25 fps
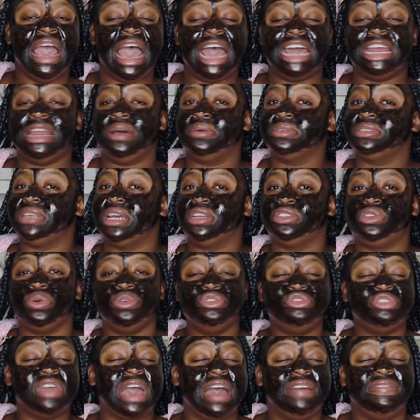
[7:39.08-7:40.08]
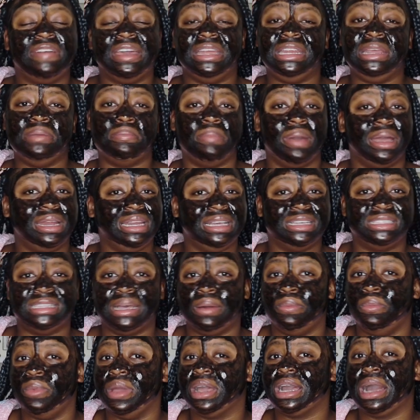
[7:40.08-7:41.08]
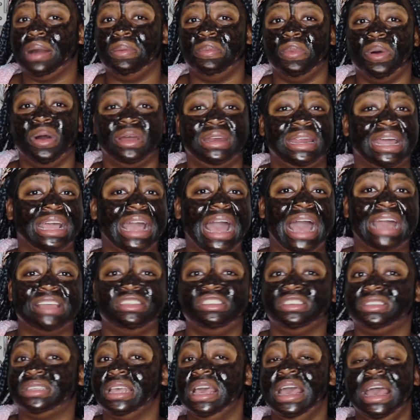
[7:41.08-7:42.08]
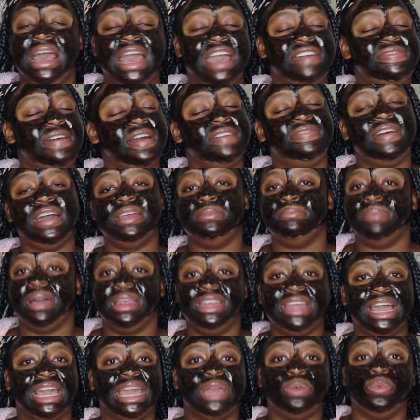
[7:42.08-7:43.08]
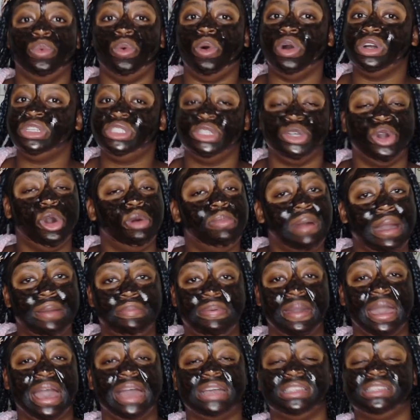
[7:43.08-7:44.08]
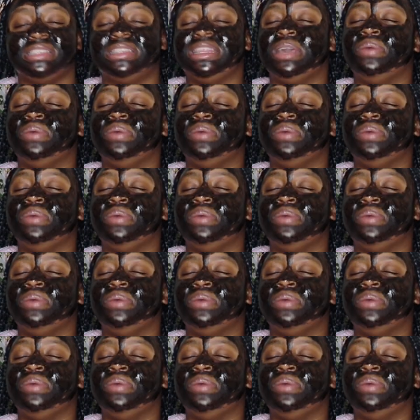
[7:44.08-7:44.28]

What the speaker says: And I was like, don't you have any money somewhere? Come on, like, just, if I find money, I can walk to go buy pads.